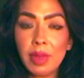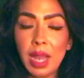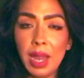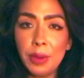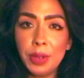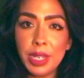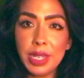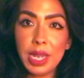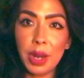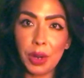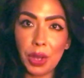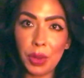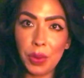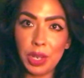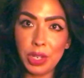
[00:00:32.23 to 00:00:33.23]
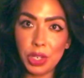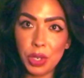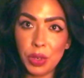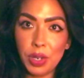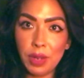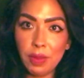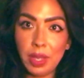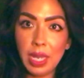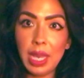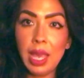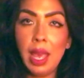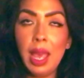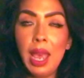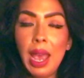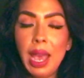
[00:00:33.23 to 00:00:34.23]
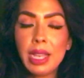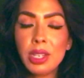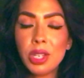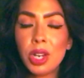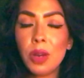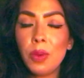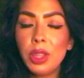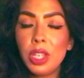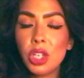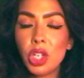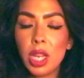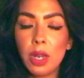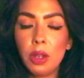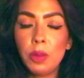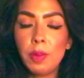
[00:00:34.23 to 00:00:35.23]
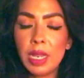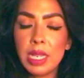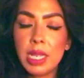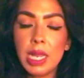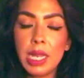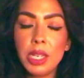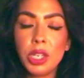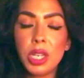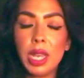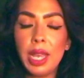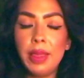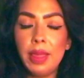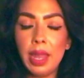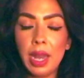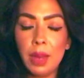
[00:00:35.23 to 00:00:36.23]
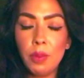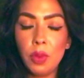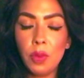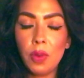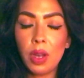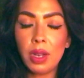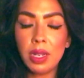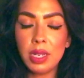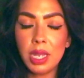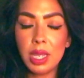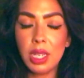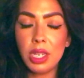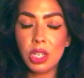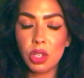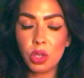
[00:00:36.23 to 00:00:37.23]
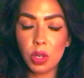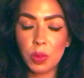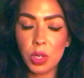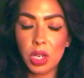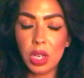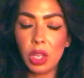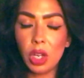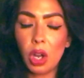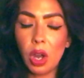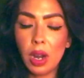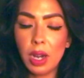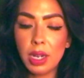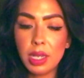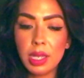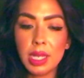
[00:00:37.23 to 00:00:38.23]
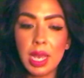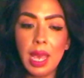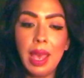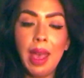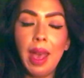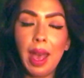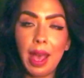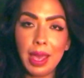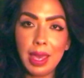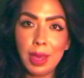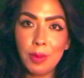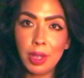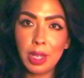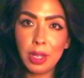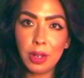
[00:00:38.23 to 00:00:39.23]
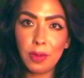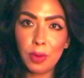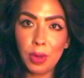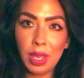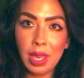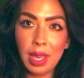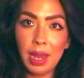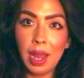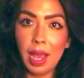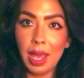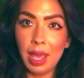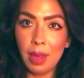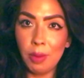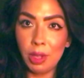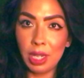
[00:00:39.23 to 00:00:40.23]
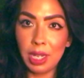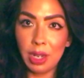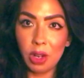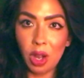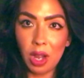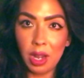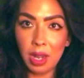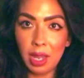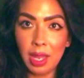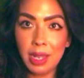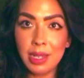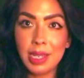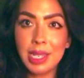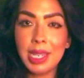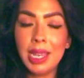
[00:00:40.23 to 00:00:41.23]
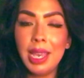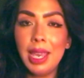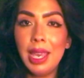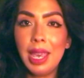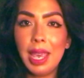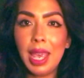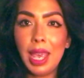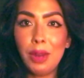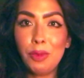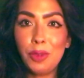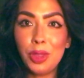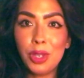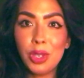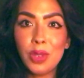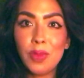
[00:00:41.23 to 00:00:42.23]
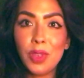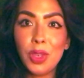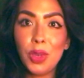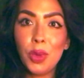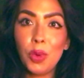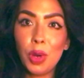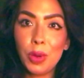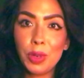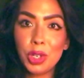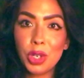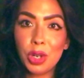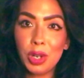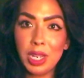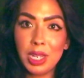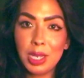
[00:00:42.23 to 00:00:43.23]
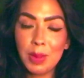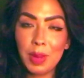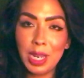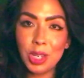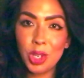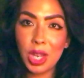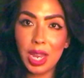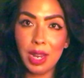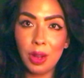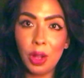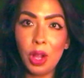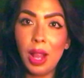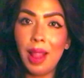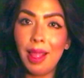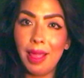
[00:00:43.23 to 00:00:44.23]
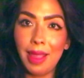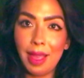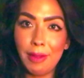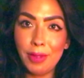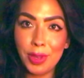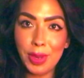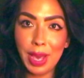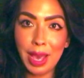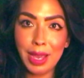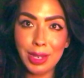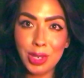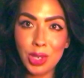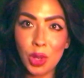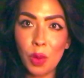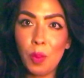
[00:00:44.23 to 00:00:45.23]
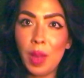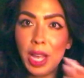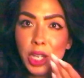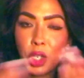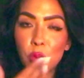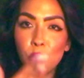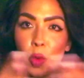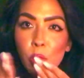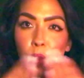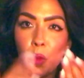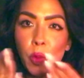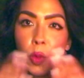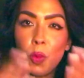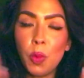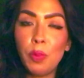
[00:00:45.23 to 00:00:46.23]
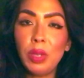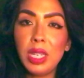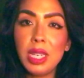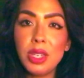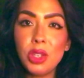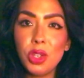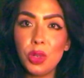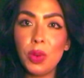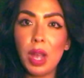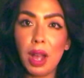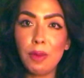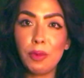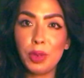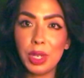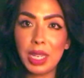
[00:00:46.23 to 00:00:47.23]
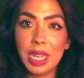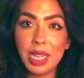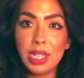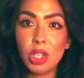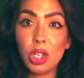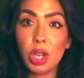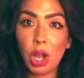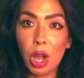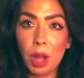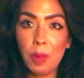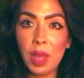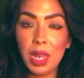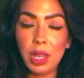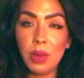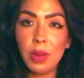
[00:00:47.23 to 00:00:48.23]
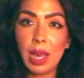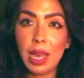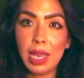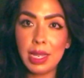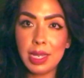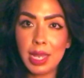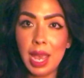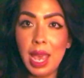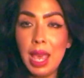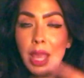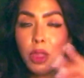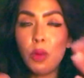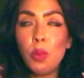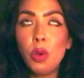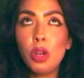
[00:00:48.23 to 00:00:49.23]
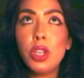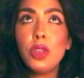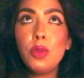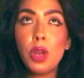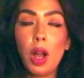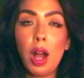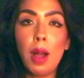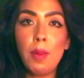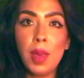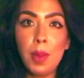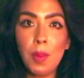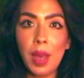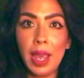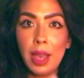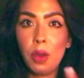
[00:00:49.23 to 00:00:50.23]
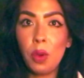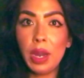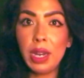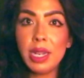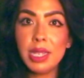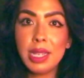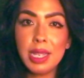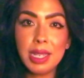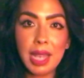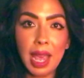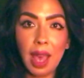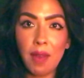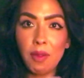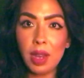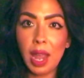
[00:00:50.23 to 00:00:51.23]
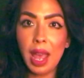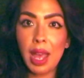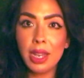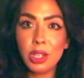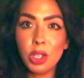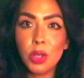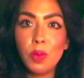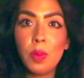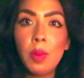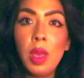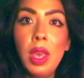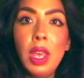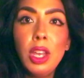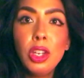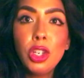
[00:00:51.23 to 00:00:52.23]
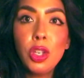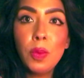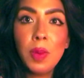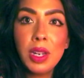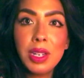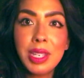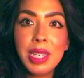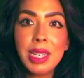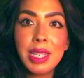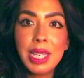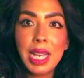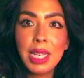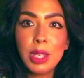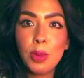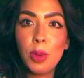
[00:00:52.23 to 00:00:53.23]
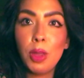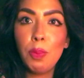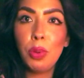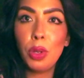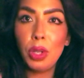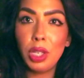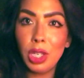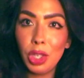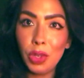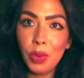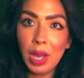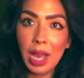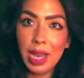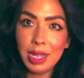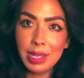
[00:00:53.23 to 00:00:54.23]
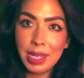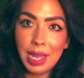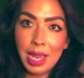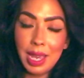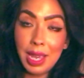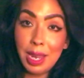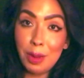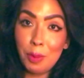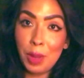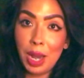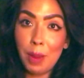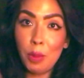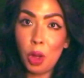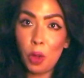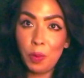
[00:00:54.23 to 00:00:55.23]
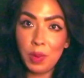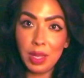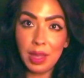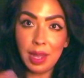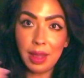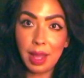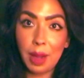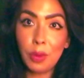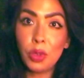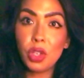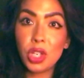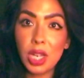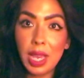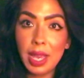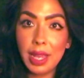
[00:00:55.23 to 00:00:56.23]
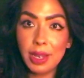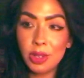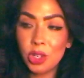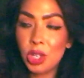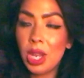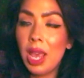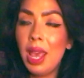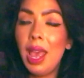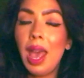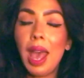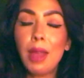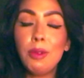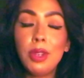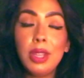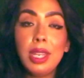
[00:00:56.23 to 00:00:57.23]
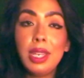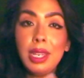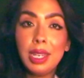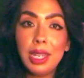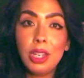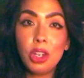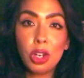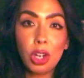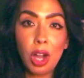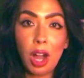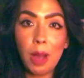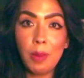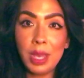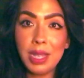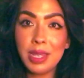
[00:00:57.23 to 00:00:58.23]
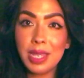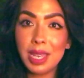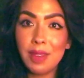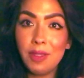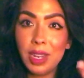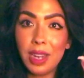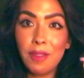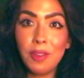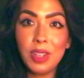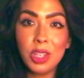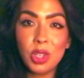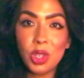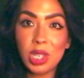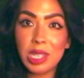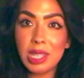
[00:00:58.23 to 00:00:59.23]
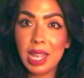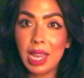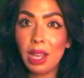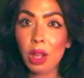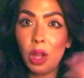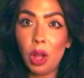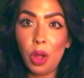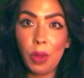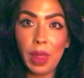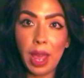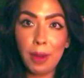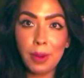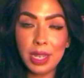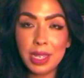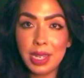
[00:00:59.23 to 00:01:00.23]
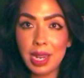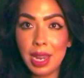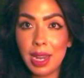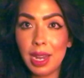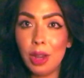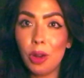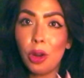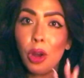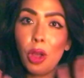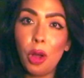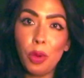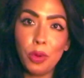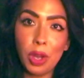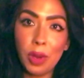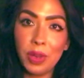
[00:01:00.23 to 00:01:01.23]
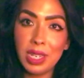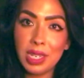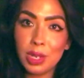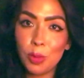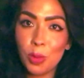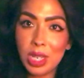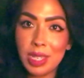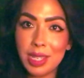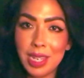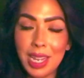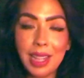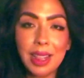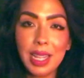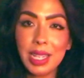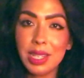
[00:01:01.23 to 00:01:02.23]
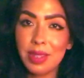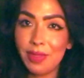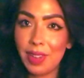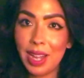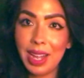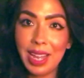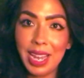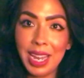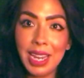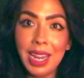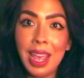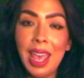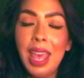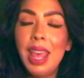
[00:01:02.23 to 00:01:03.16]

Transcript: I read tarot intuitively. I start with the channeled message and then I move on to the description of the cards. I am clairvoyant, I am clairaudience. And for those of you who are returning to my channel, I love you guys so much. Mm, please do not forget to comment, you guys. The more you comment, my Aquarius is I haven't had too, too much success with pulling you guys in, but I'm hoping that that will change. I really need your comments, even if it's just like, a, oh, that resonated, or oh, no, it didn't resonate. That's fine.